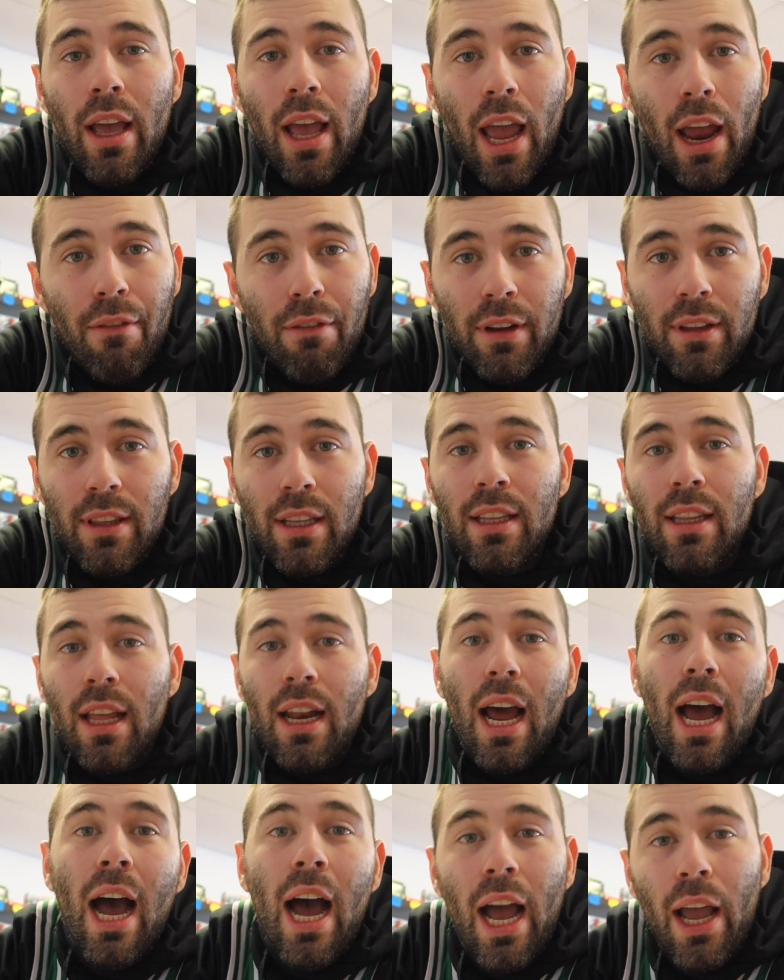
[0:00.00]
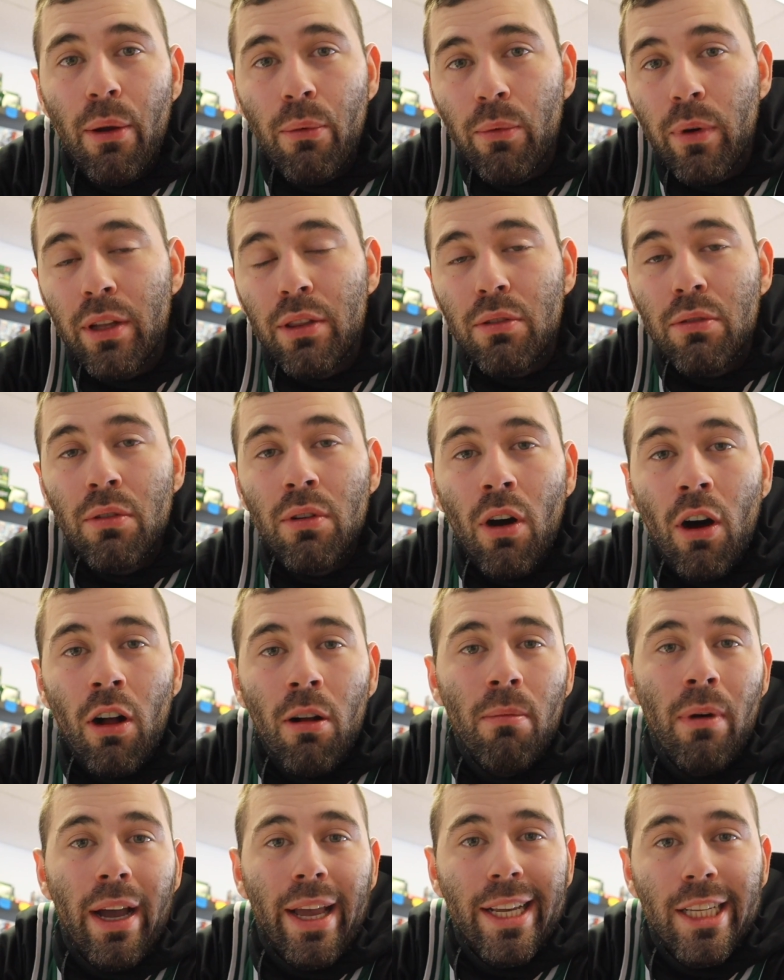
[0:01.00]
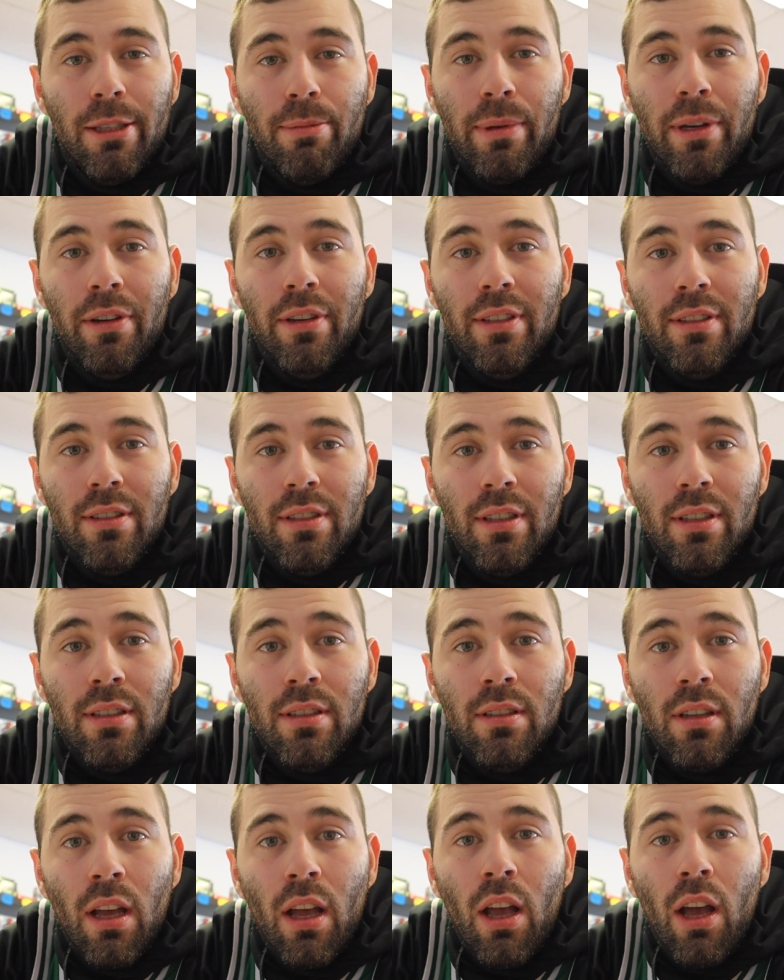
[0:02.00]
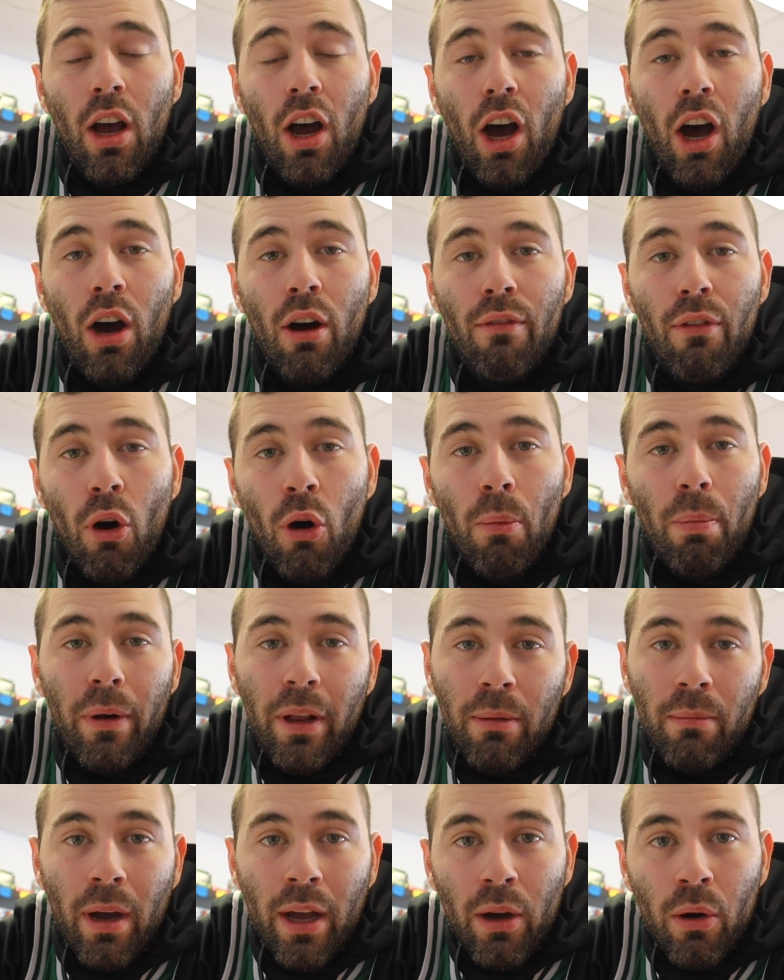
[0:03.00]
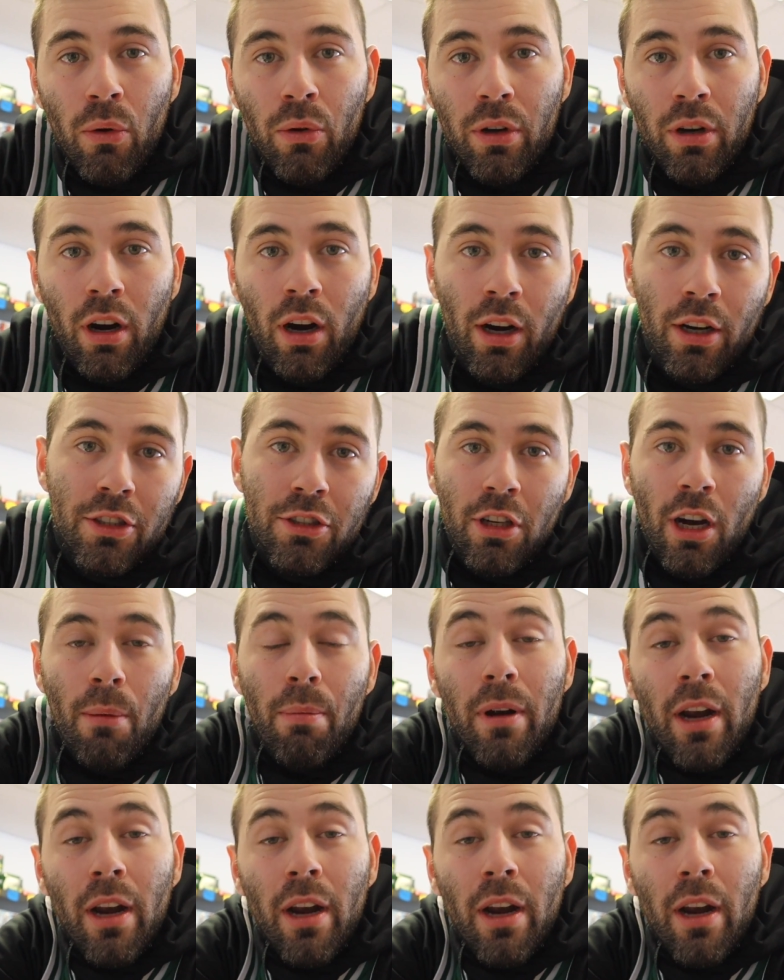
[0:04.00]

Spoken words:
everything that I went through and all my experiences of opening my own card shop.